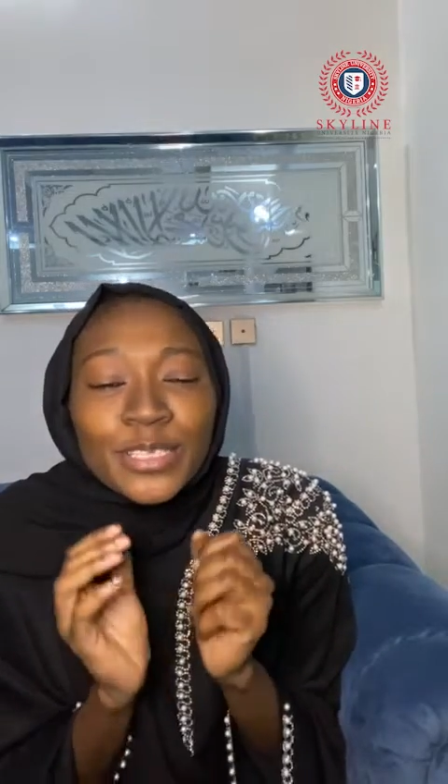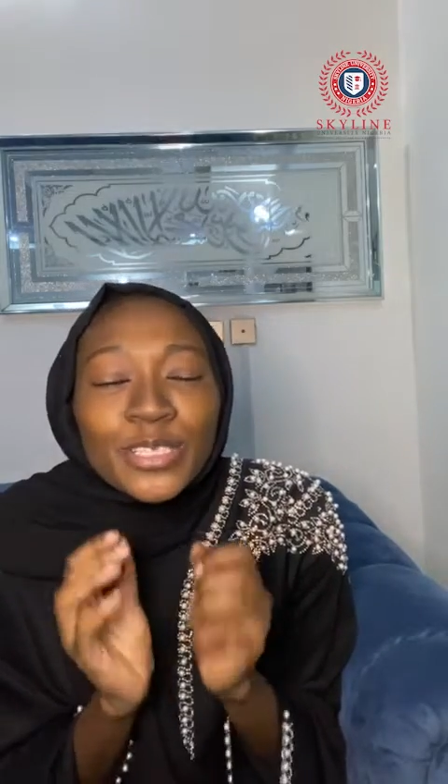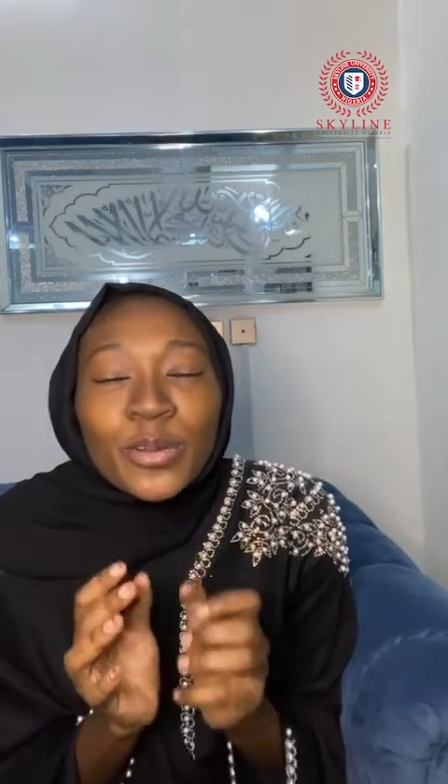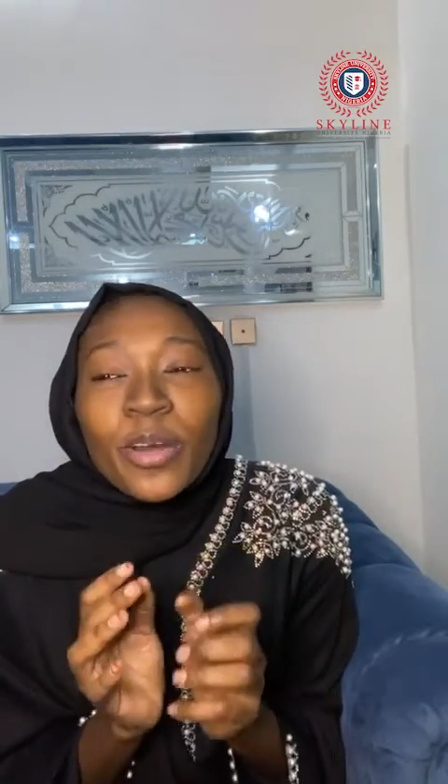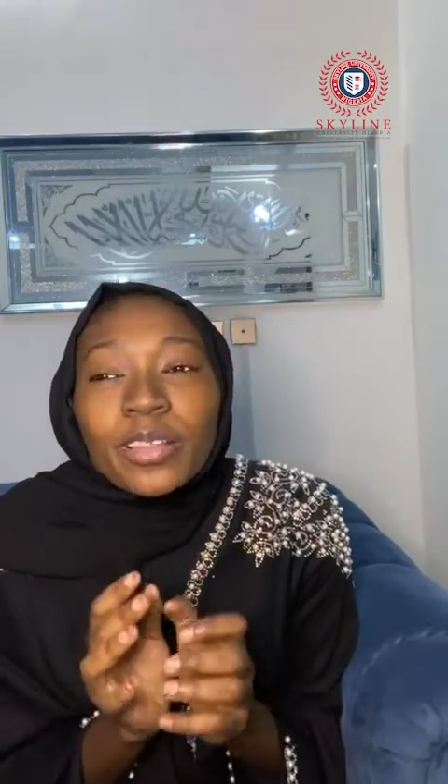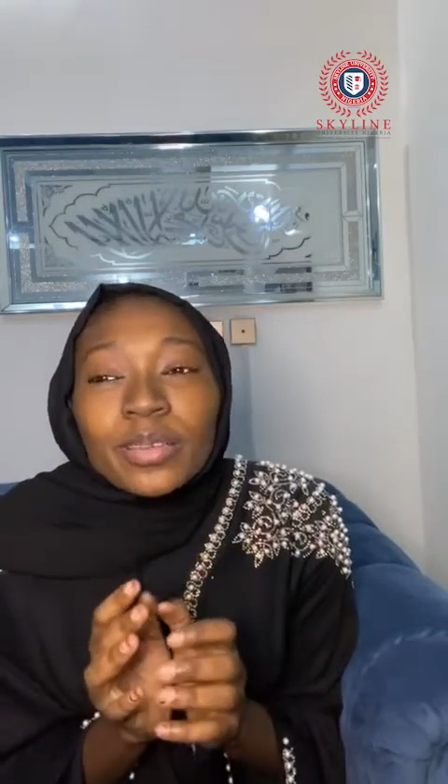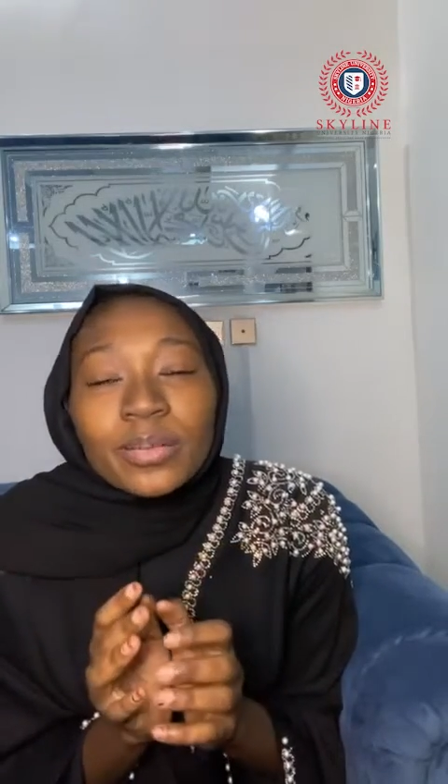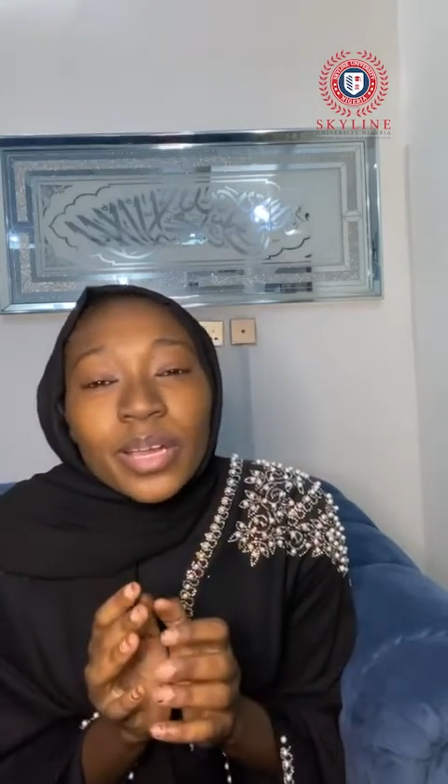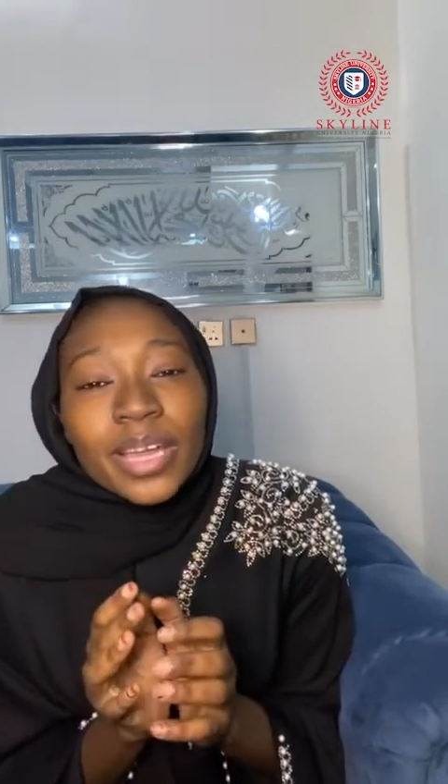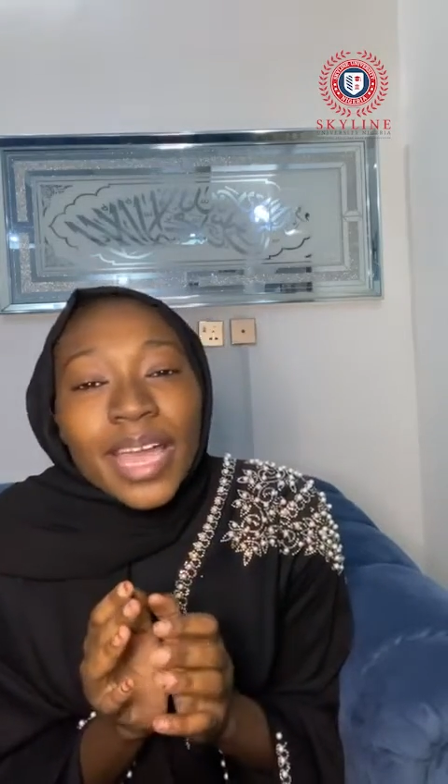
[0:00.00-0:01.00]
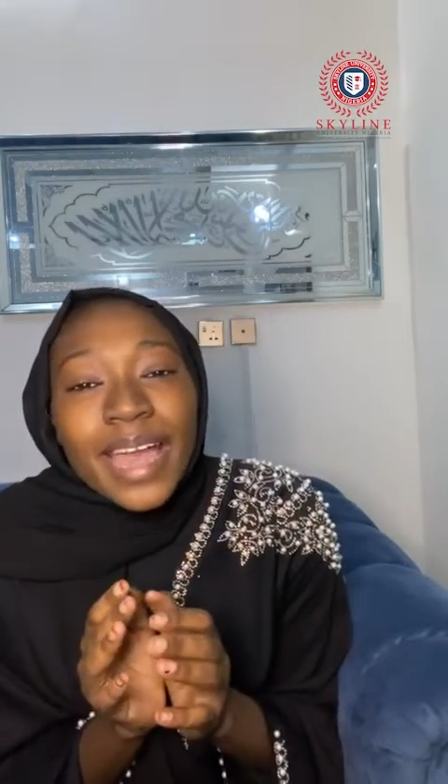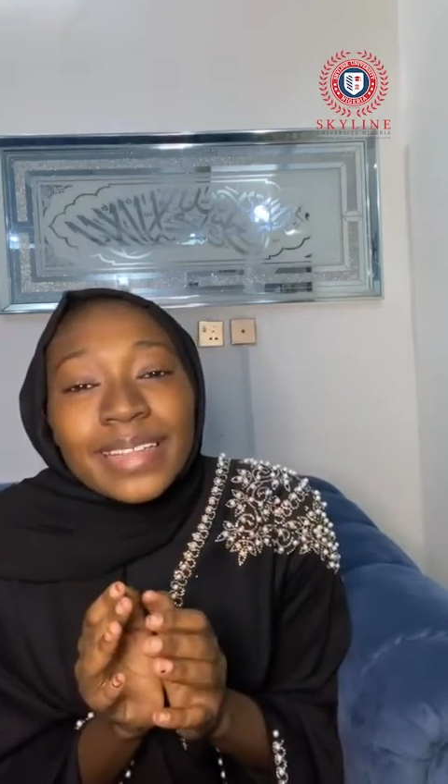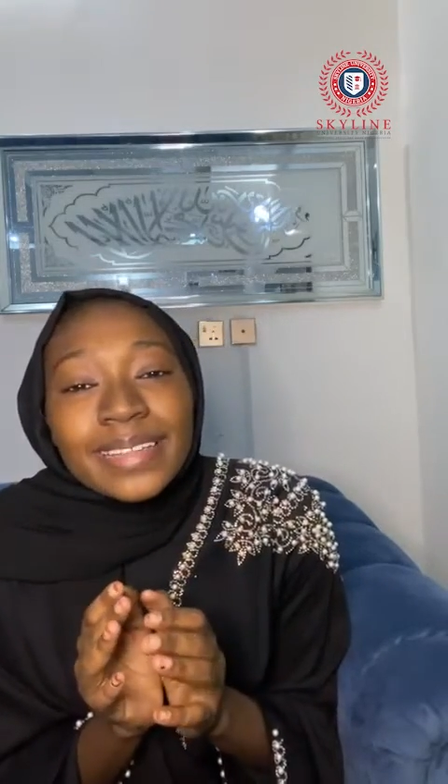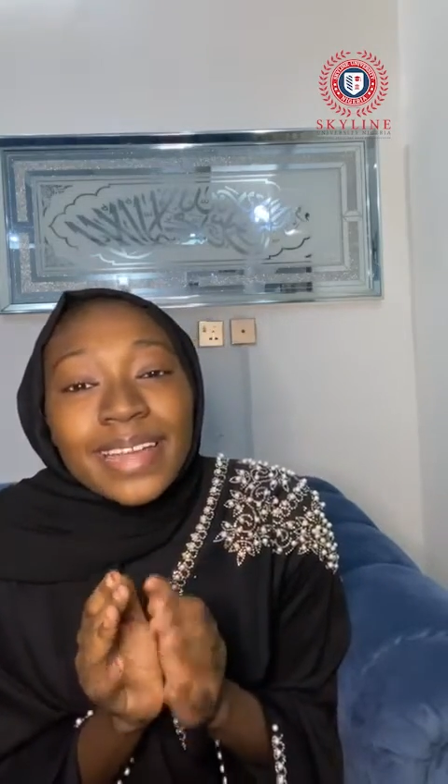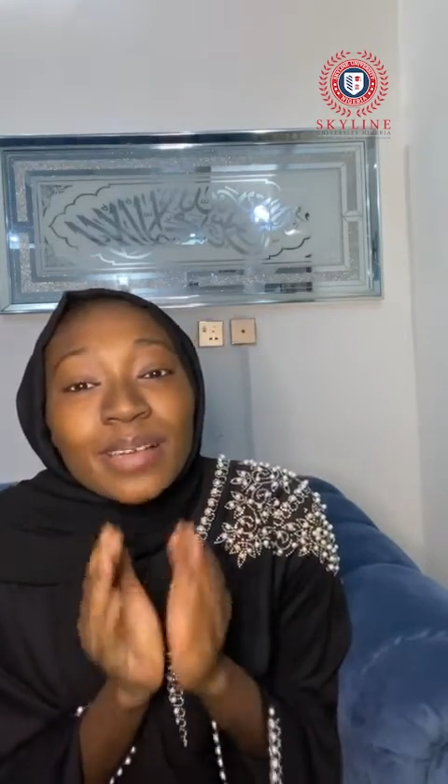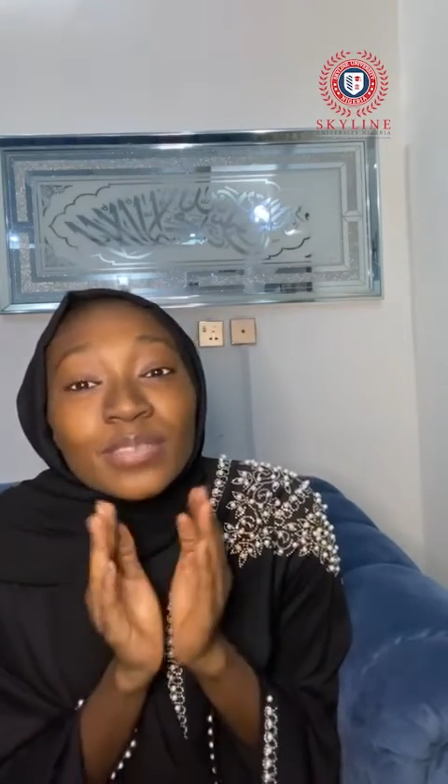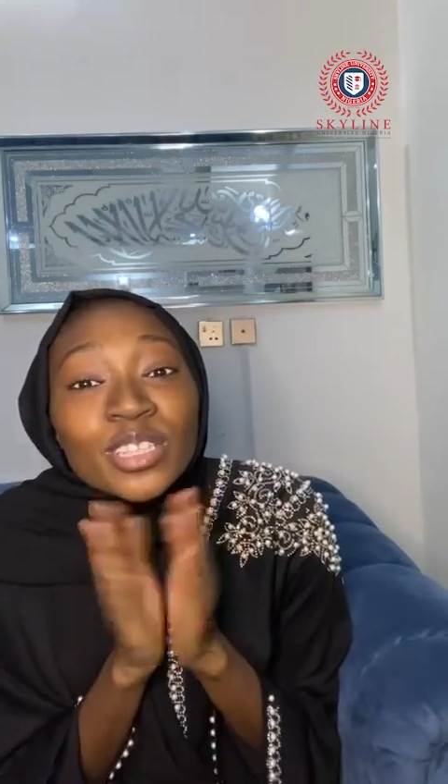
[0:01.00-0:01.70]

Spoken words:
Do all the work, and then I'm